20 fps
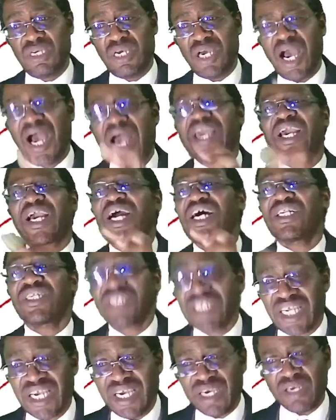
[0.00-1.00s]
I can
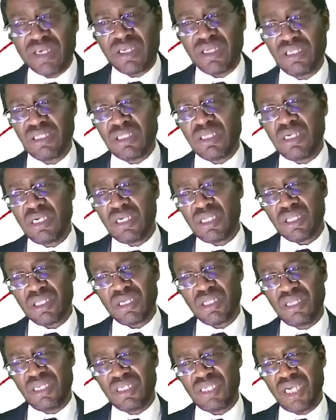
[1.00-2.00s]
tell that
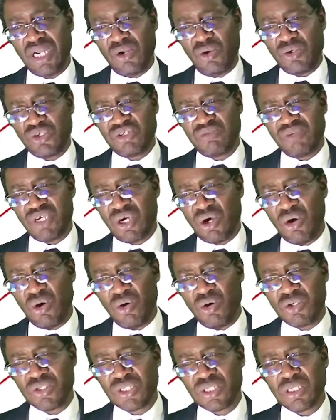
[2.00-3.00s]
these are losses
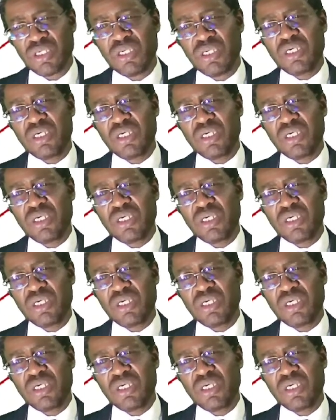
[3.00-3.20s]
because